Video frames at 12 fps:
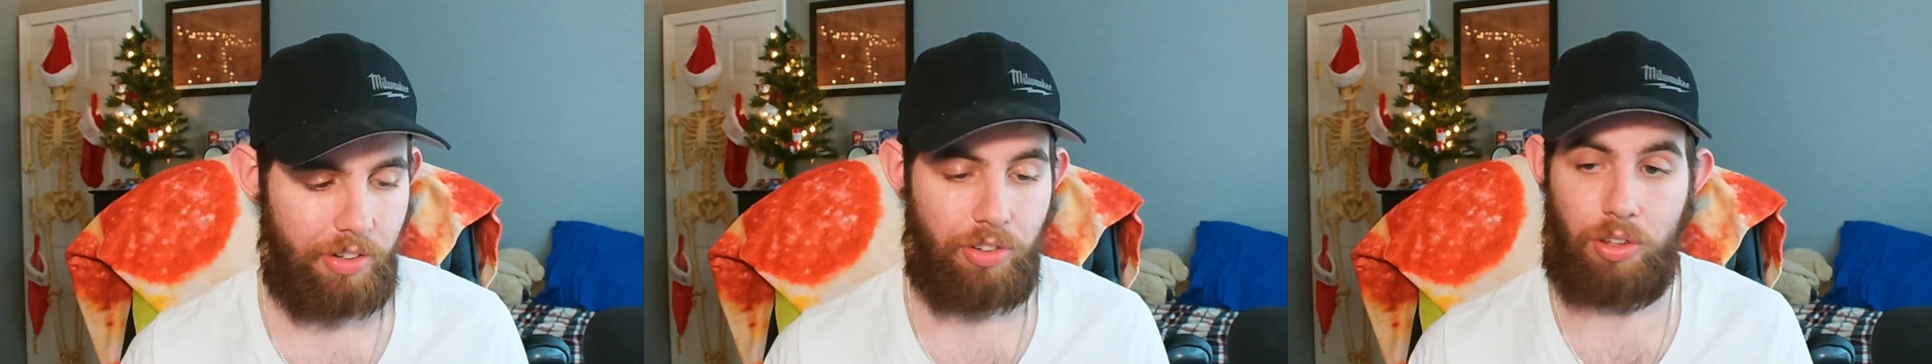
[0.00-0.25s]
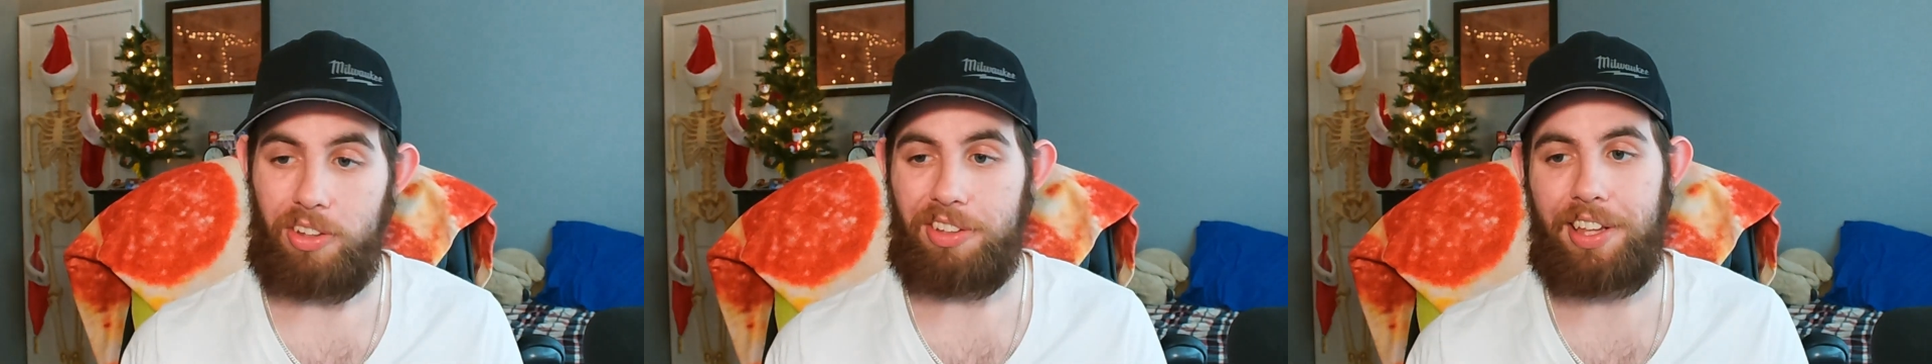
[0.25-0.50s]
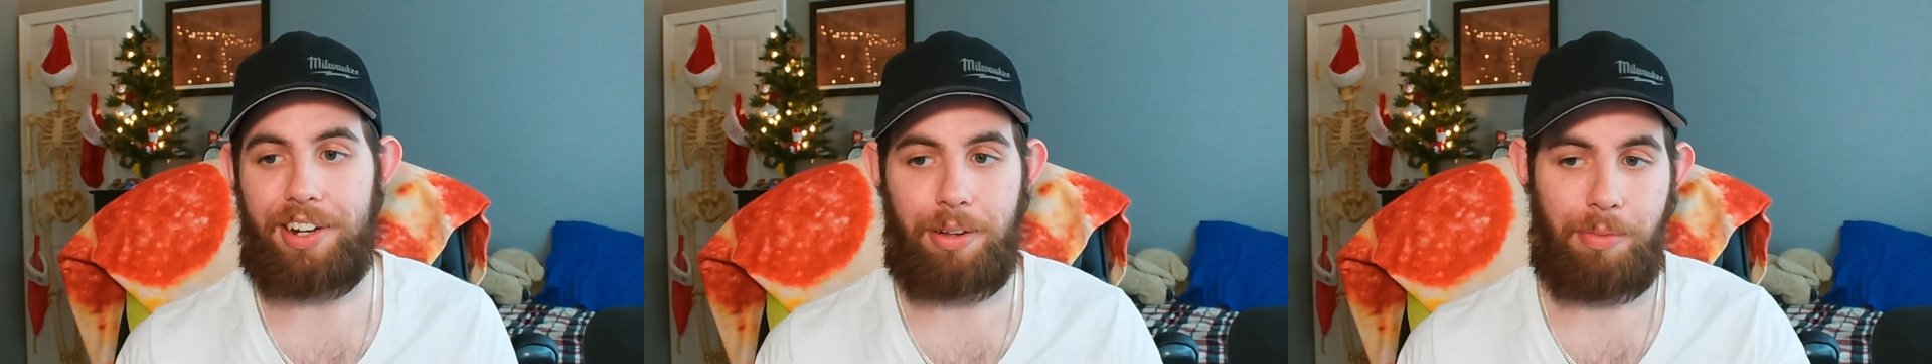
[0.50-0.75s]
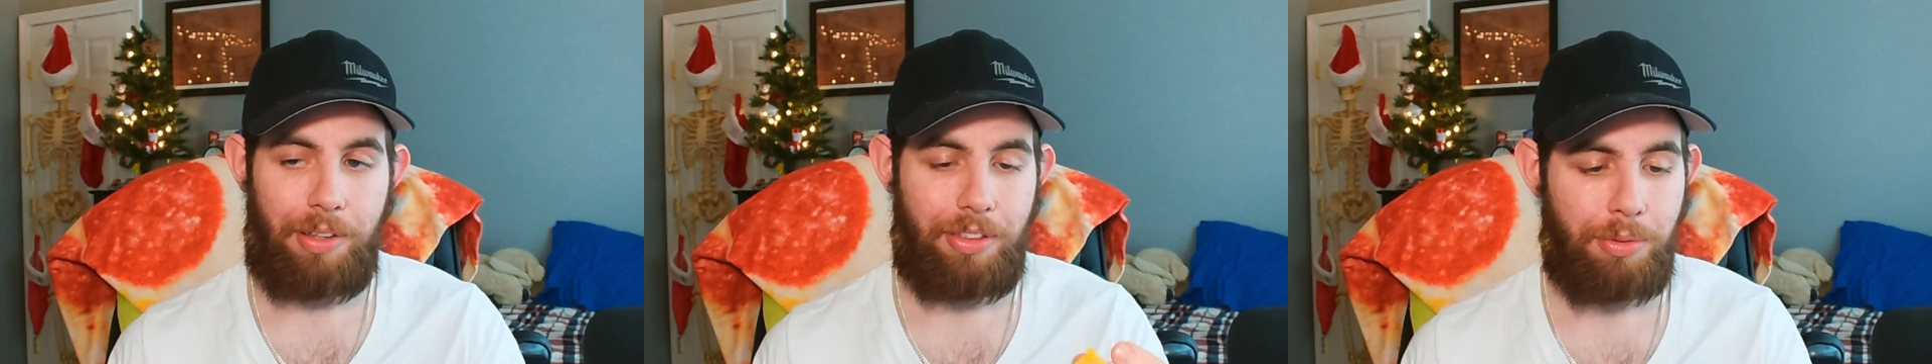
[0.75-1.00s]
should look that
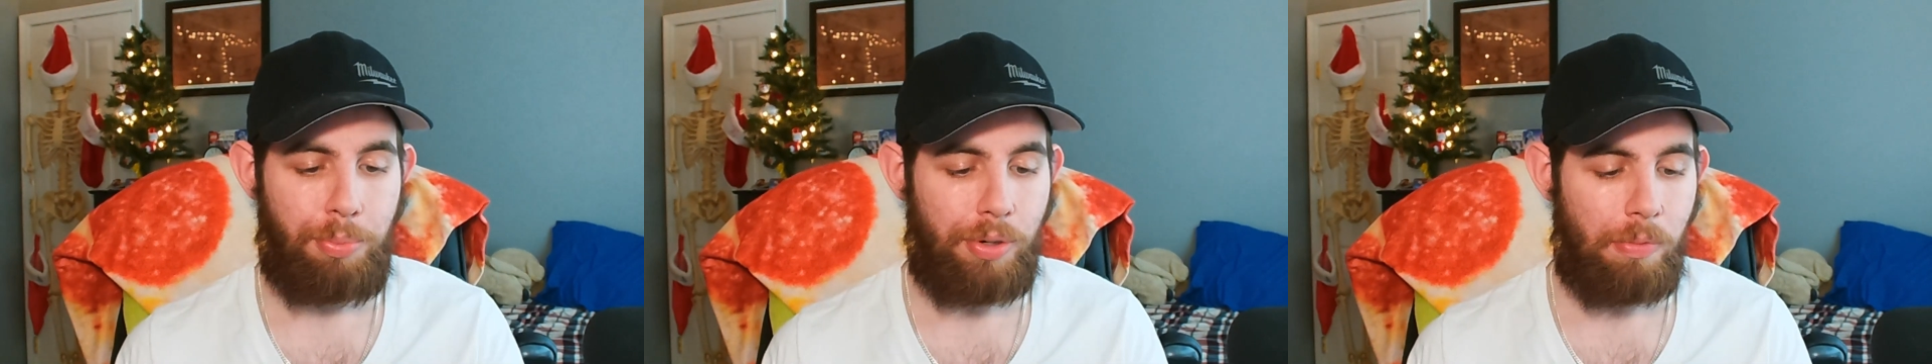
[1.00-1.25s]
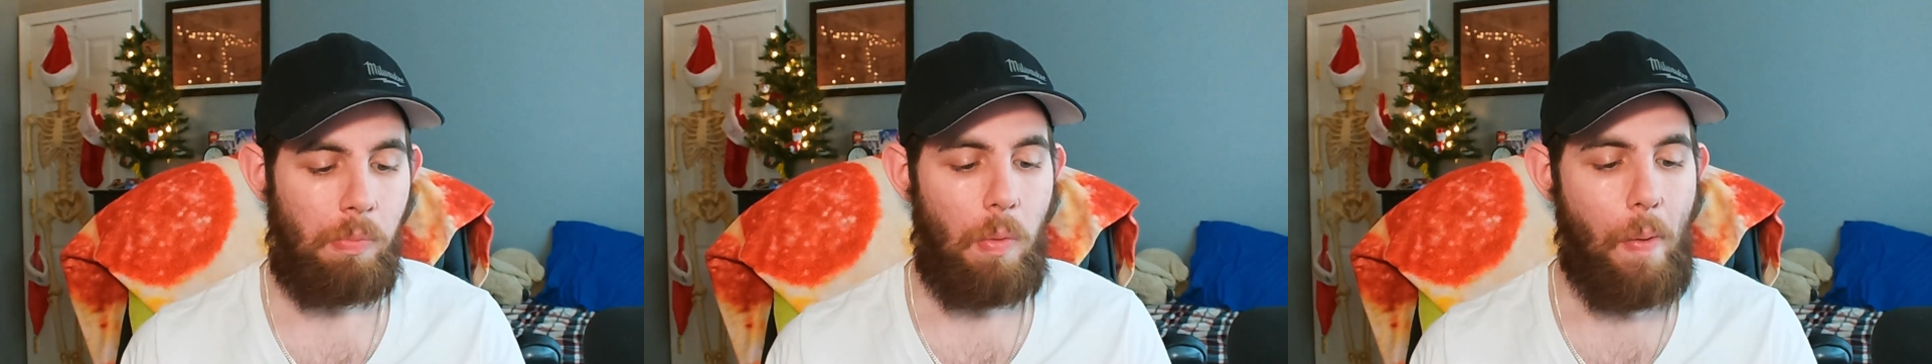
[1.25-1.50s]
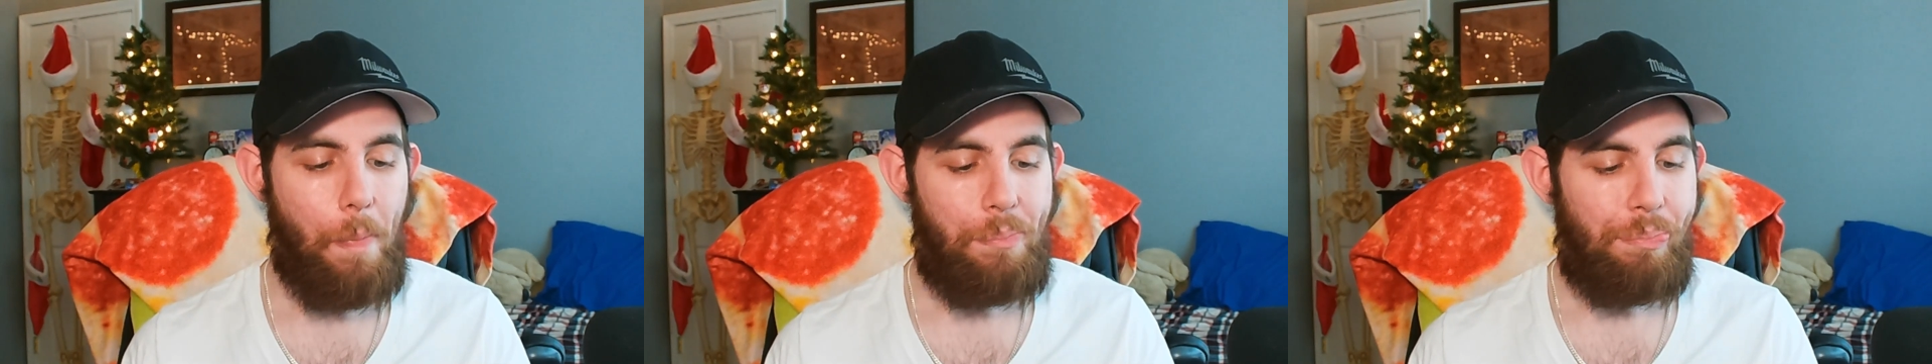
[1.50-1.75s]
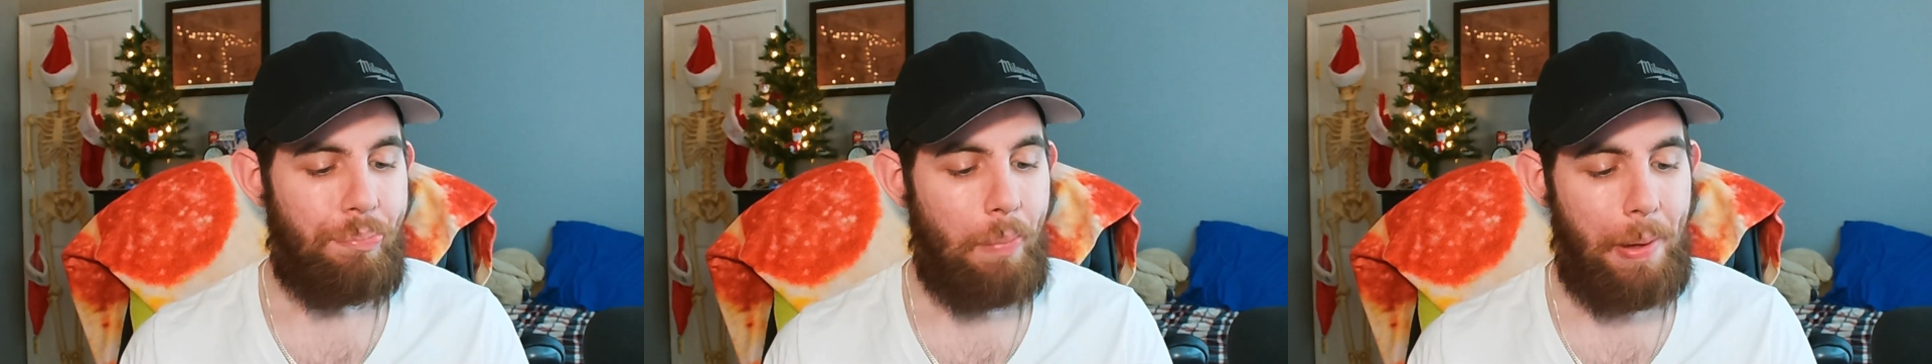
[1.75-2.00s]
up at this point.
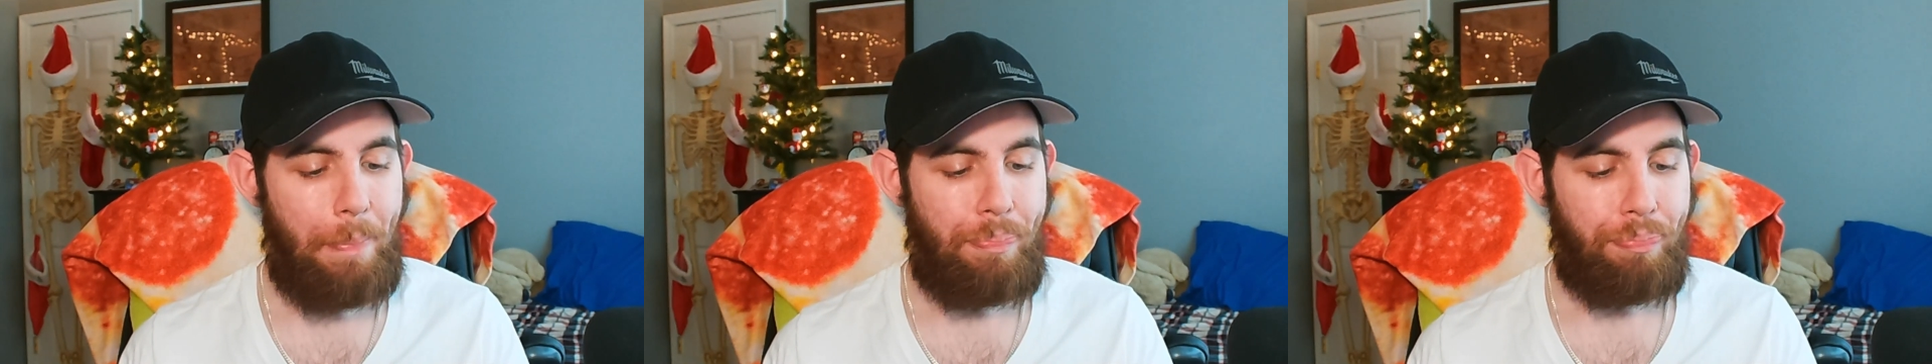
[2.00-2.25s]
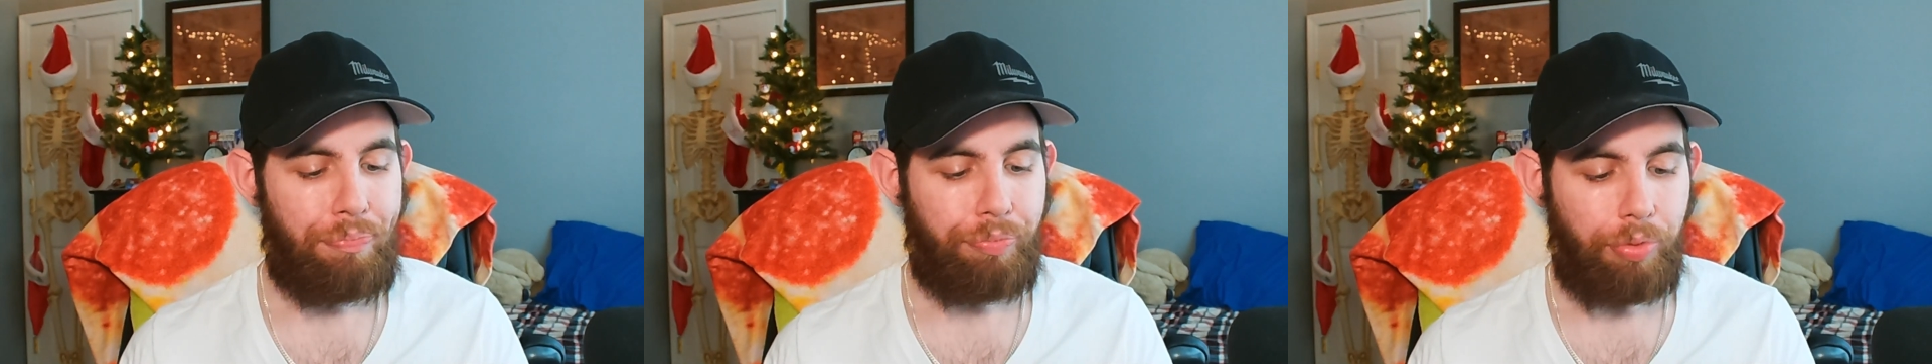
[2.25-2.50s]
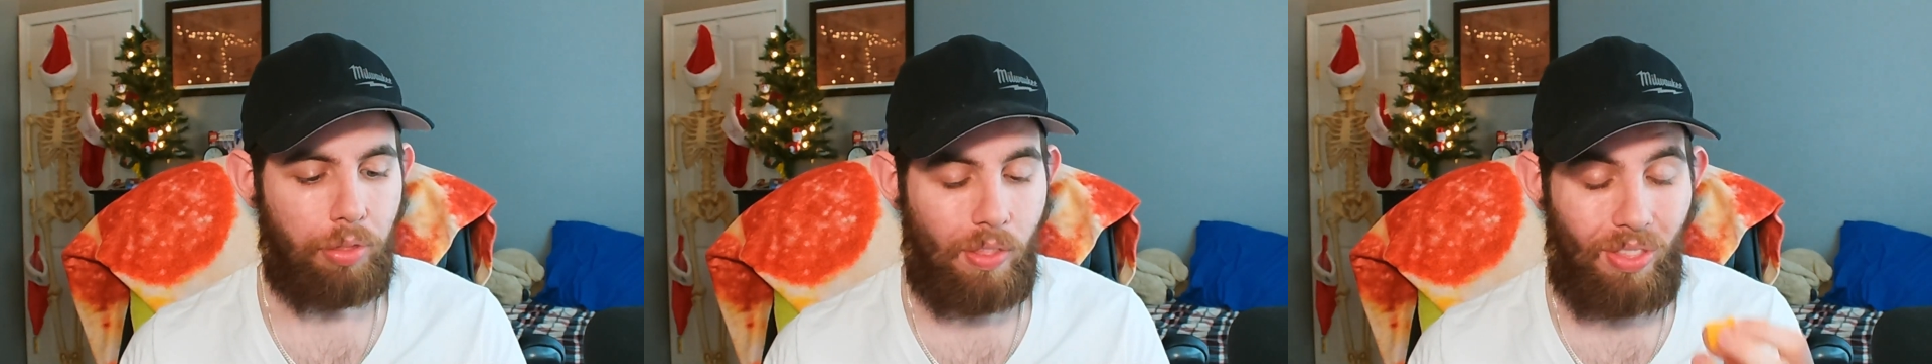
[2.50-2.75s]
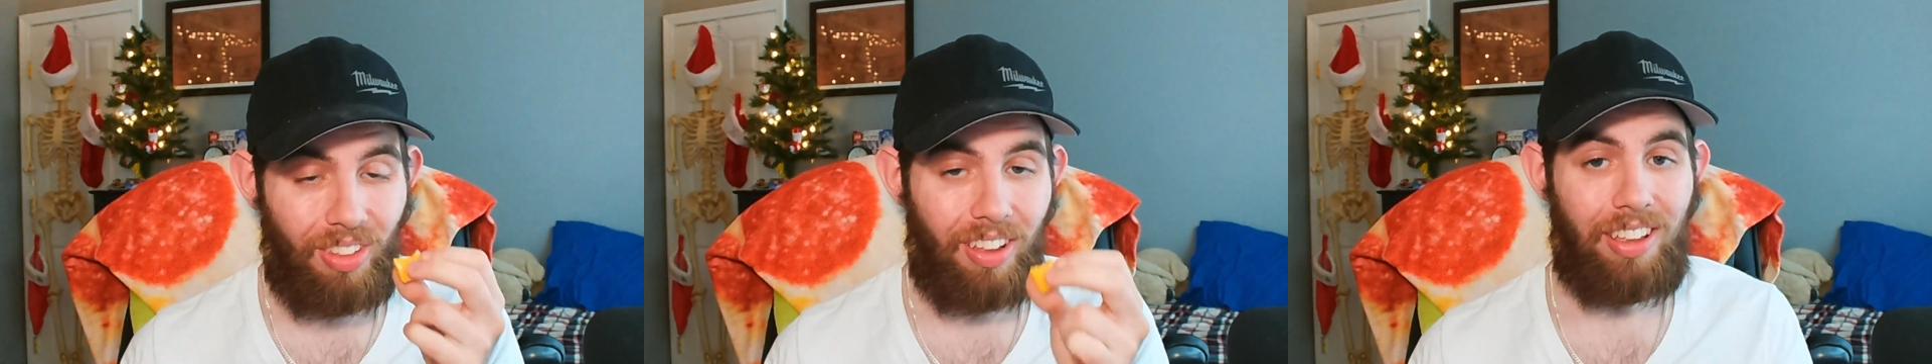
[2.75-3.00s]
But,
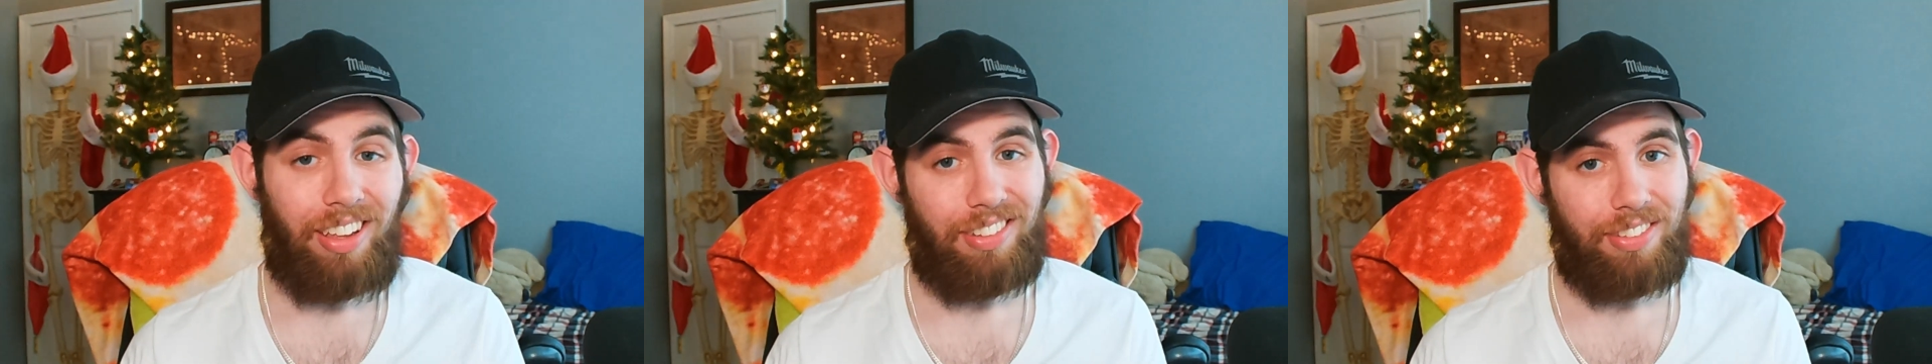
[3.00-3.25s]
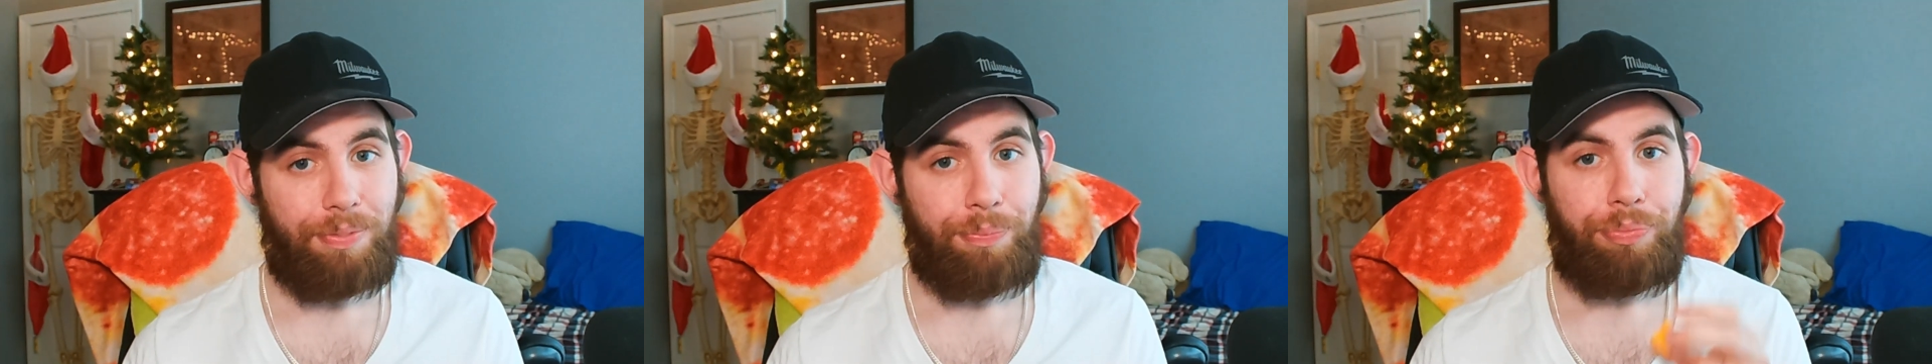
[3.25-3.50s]
yes.